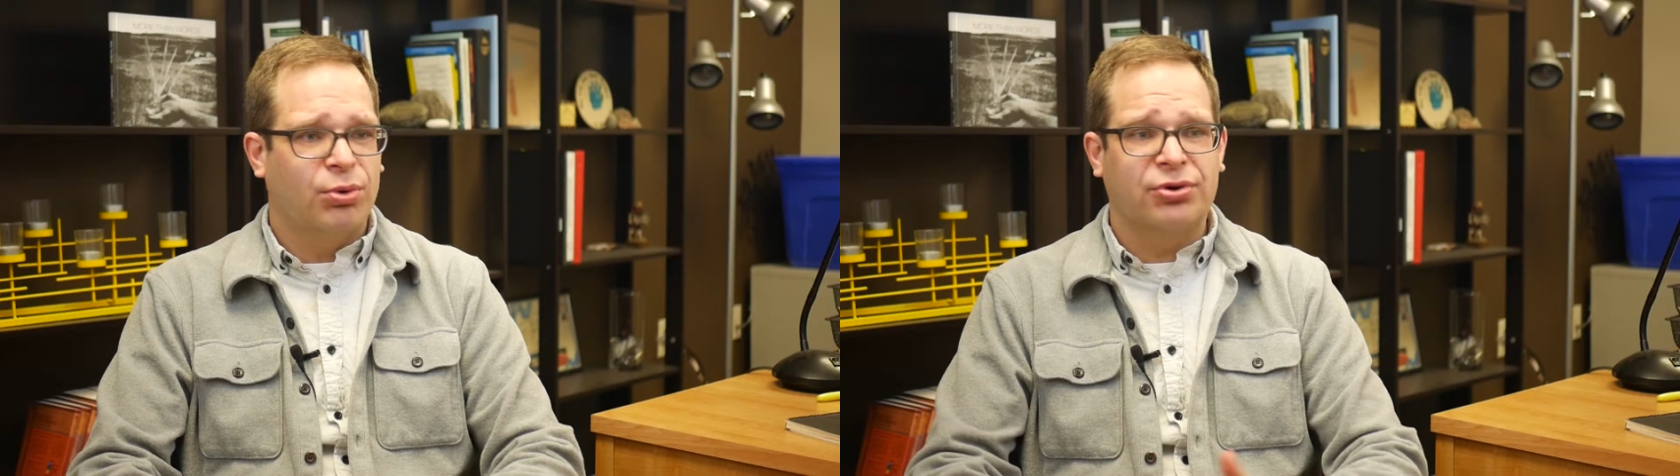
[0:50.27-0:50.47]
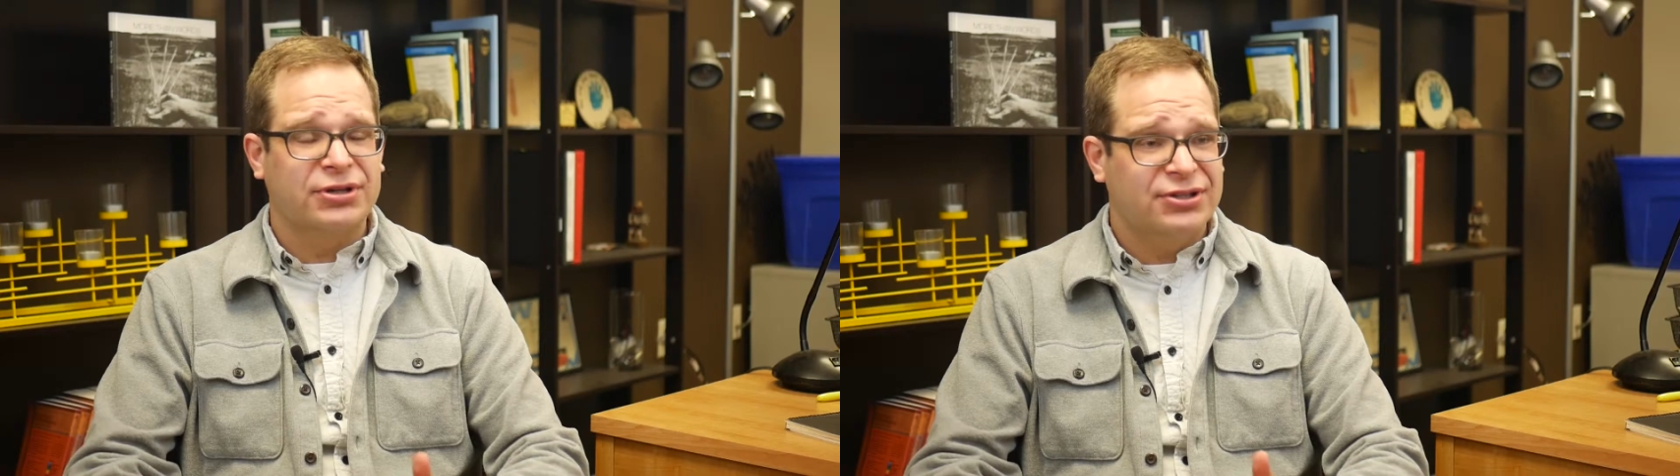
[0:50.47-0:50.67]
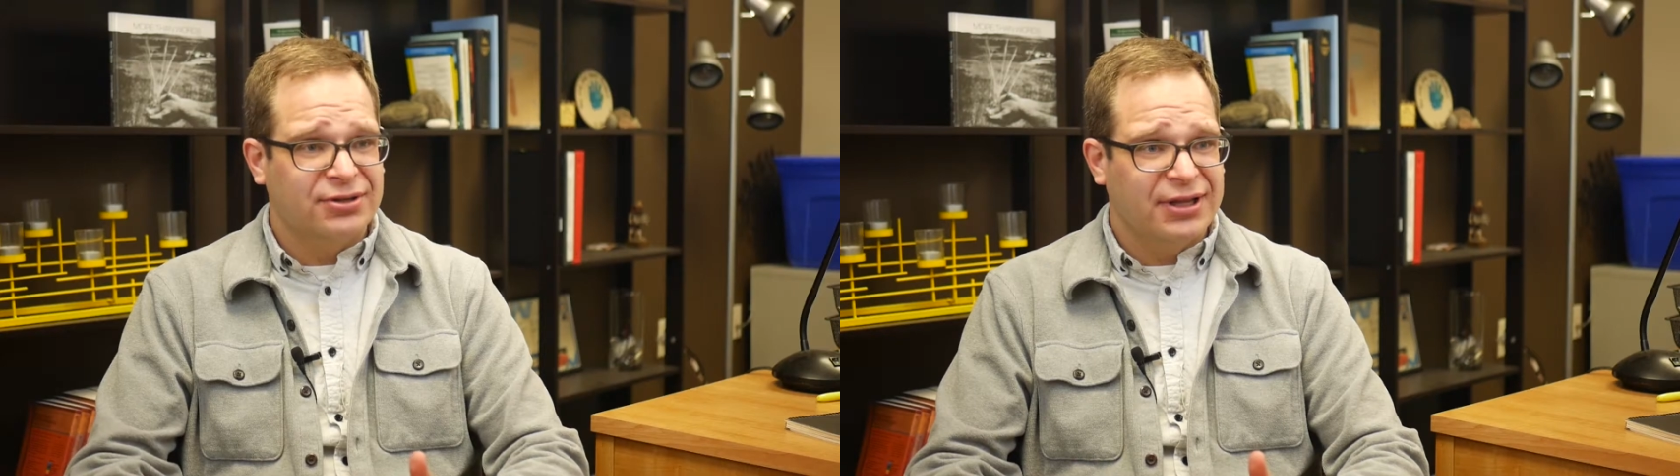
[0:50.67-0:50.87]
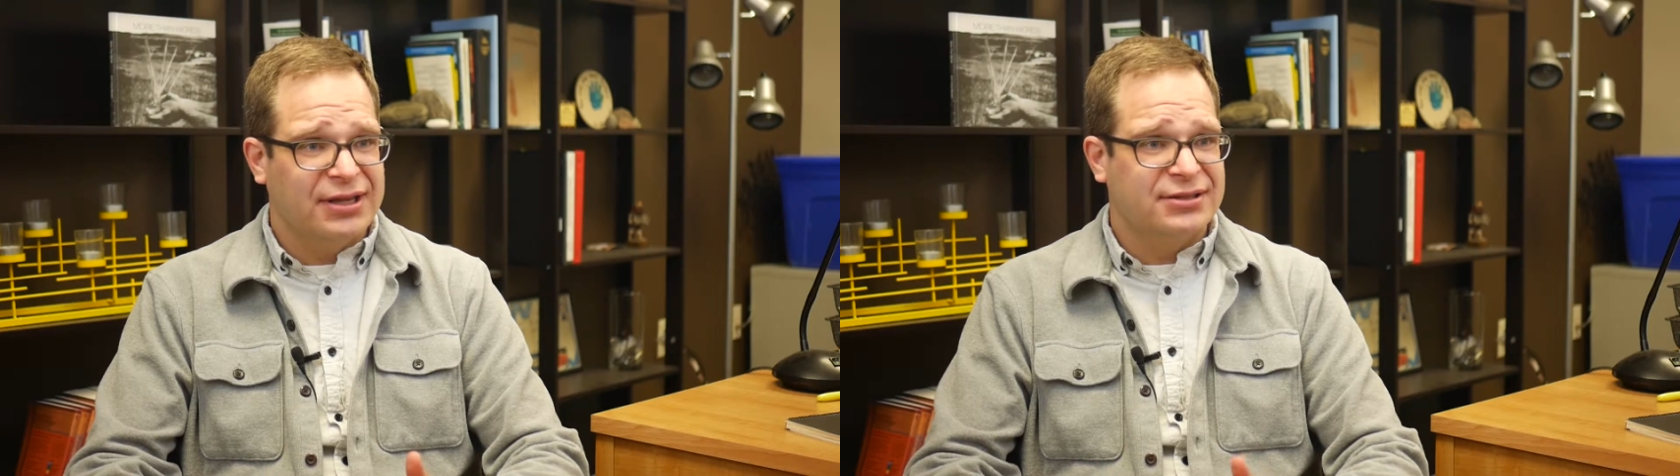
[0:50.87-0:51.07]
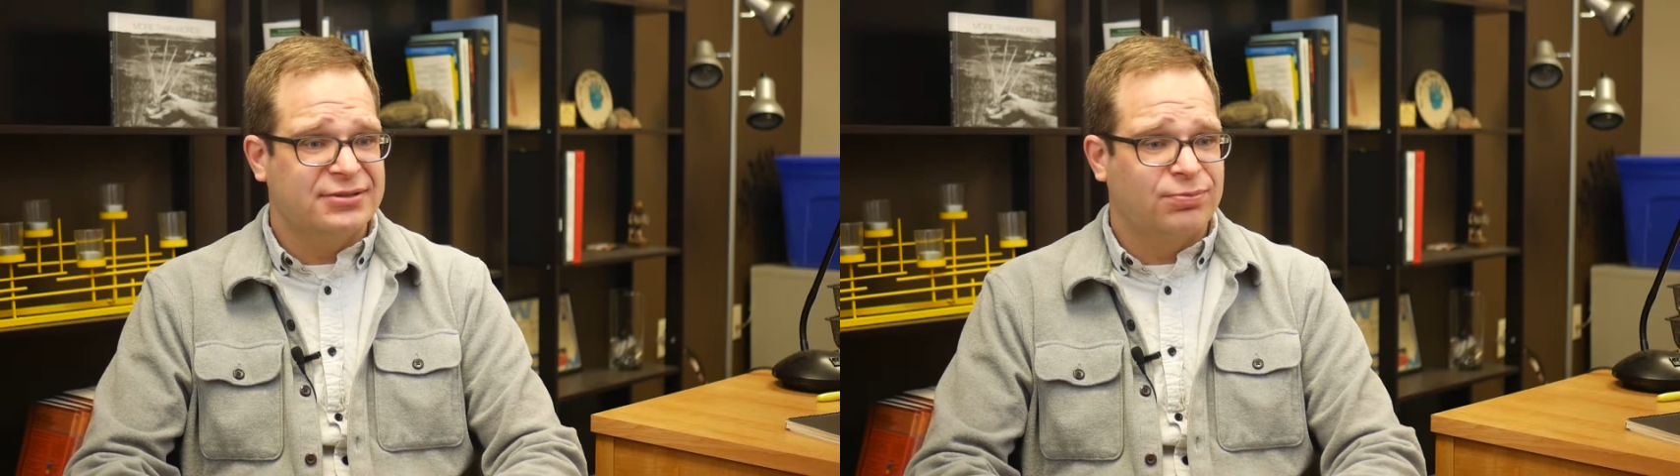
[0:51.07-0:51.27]
Well, Crystal
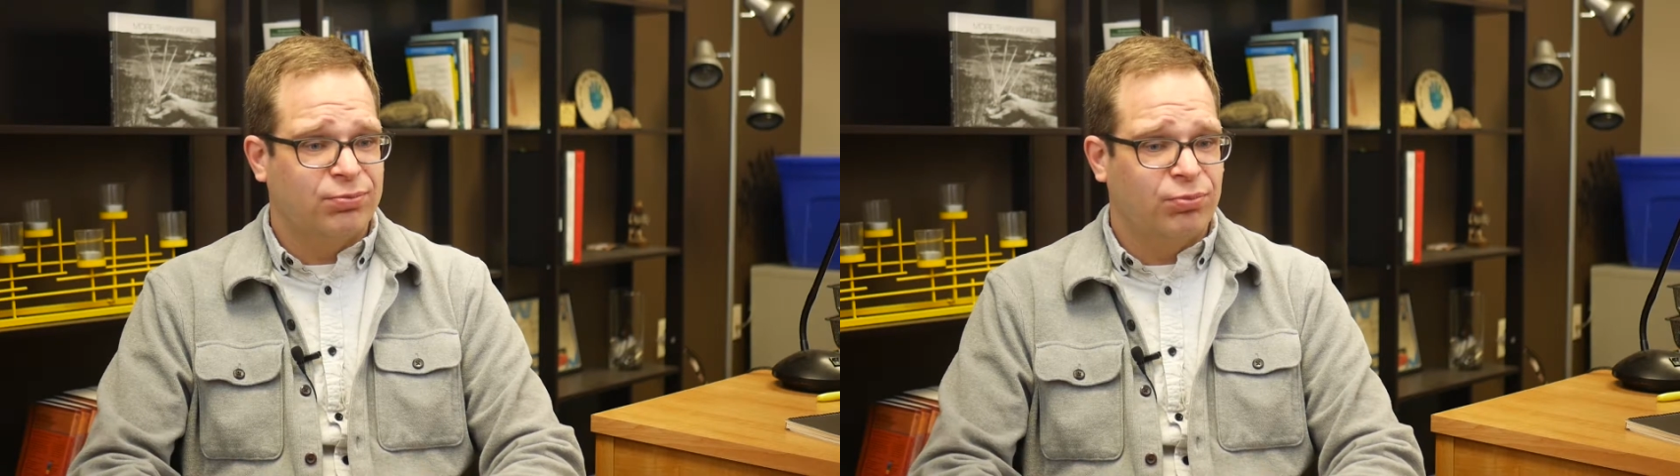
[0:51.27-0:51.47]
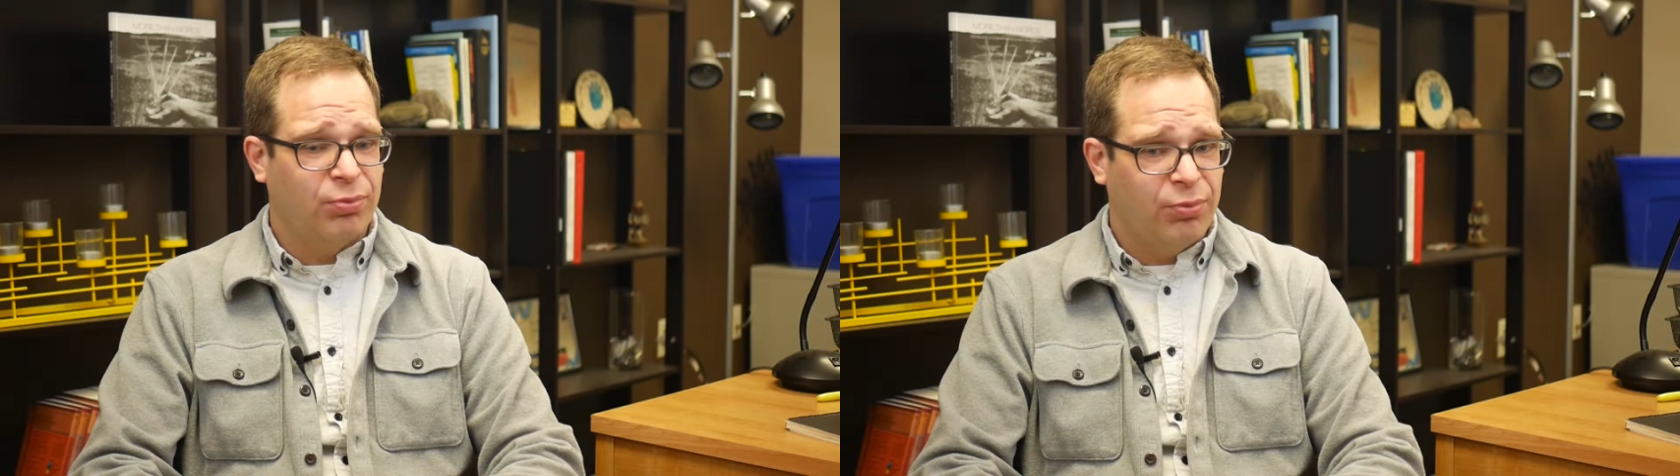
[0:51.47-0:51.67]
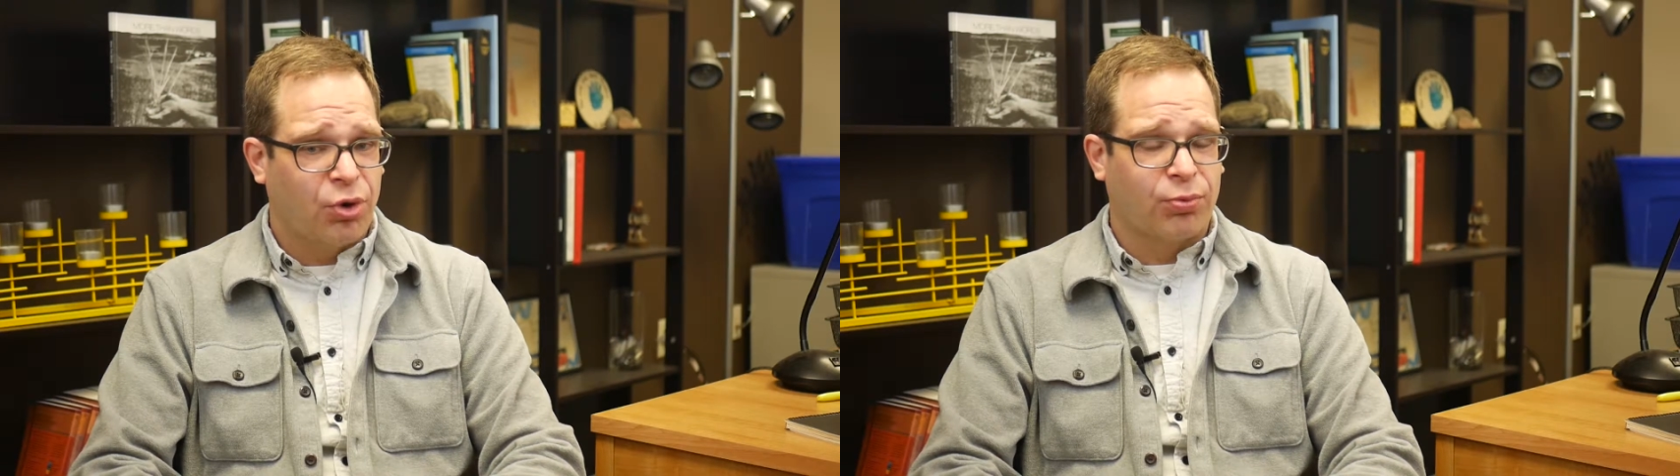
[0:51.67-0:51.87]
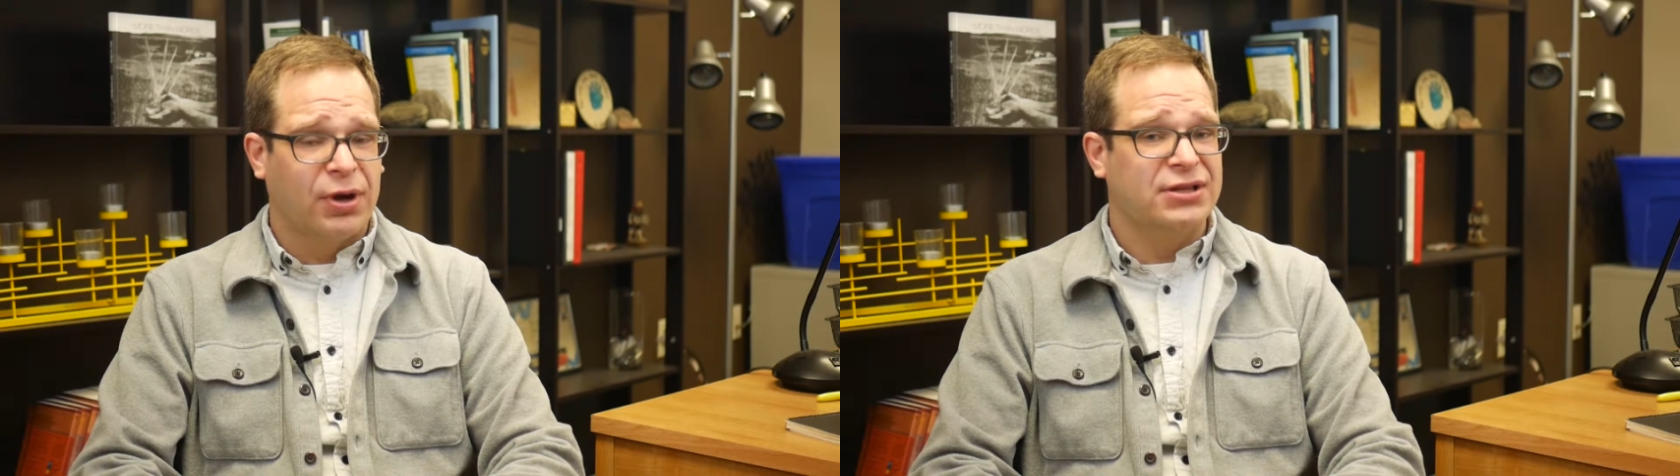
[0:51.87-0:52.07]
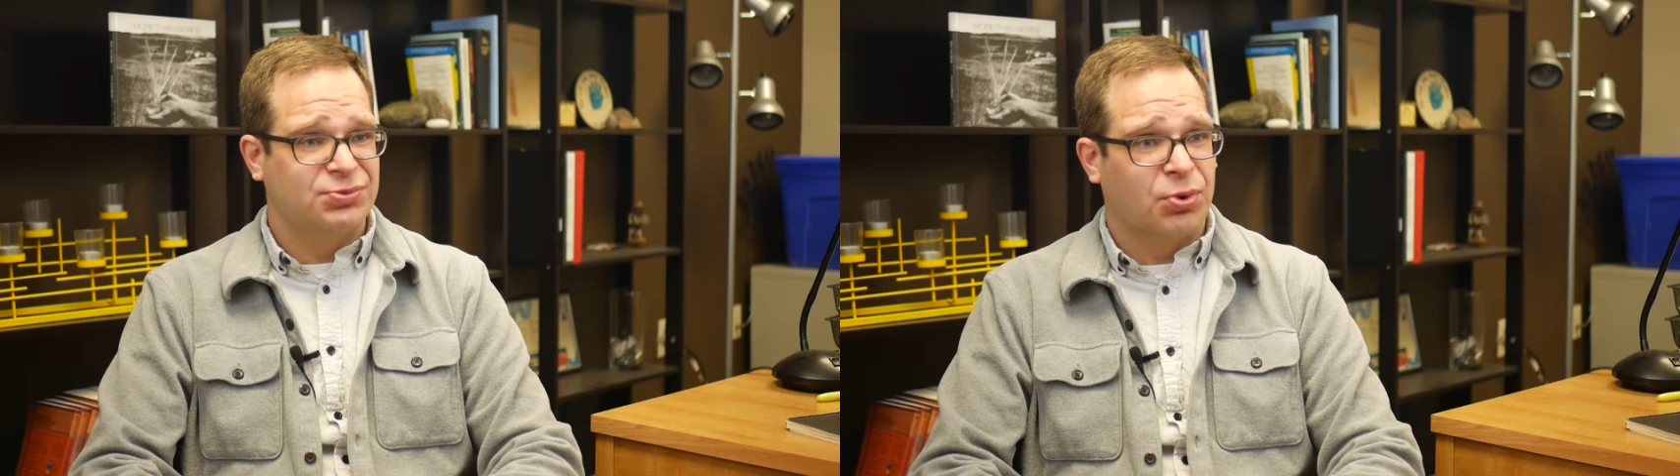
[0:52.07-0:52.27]
is, or was,